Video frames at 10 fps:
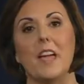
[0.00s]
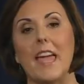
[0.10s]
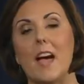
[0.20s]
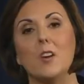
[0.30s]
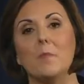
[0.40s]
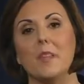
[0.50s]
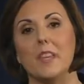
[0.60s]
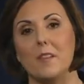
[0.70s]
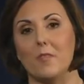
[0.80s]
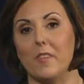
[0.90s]

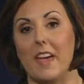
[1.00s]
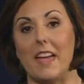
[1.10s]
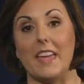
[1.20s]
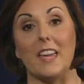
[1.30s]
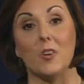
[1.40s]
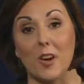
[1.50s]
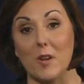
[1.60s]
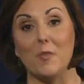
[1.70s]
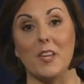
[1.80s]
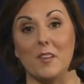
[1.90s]
accountability for that
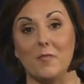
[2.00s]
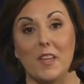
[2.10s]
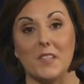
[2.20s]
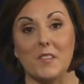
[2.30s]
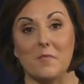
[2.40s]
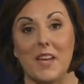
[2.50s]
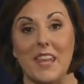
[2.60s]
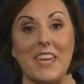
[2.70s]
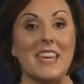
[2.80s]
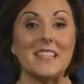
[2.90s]
incredible influx of
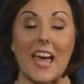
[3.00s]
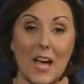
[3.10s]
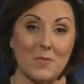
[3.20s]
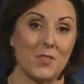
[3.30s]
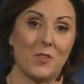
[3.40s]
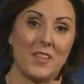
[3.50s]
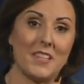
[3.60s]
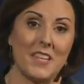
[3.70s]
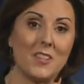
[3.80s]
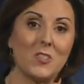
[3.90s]
money is absolutely
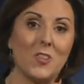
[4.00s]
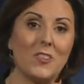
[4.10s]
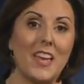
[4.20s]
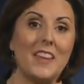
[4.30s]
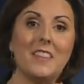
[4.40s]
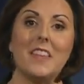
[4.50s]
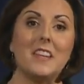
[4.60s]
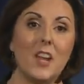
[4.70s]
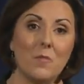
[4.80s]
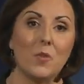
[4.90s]
essential. And the
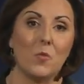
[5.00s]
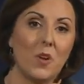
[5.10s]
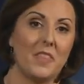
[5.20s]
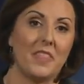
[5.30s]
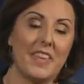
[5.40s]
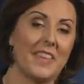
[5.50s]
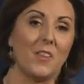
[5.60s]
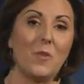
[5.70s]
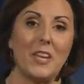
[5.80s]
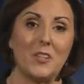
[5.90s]
number one thing
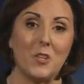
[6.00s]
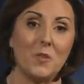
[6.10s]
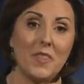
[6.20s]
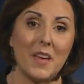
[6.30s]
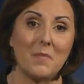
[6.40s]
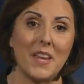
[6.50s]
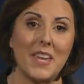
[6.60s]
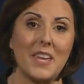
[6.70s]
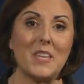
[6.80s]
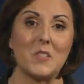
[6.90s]
that we can do with that
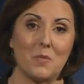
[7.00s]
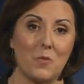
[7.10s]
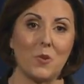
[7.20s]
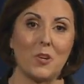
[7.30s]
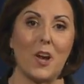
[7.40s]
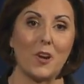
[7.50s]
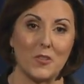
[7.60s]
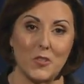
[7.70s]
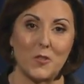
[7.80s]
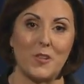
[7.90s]
money is support our
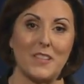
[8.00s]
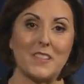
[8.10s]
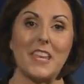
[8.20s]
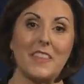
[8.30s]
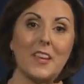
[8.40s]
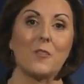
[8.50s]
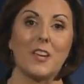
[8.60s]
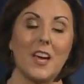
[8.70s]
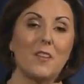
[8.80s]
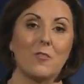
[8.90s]
students in their
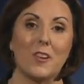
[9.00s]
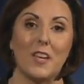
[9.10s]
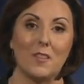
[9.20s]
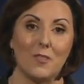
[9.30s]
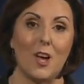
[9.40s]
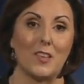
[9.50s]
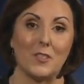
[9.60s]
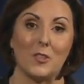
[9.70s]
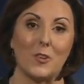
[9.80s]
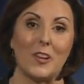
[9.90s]
recovery of
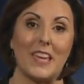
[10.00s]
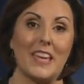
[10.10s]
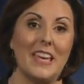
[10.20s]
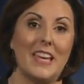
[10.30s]
lost learning.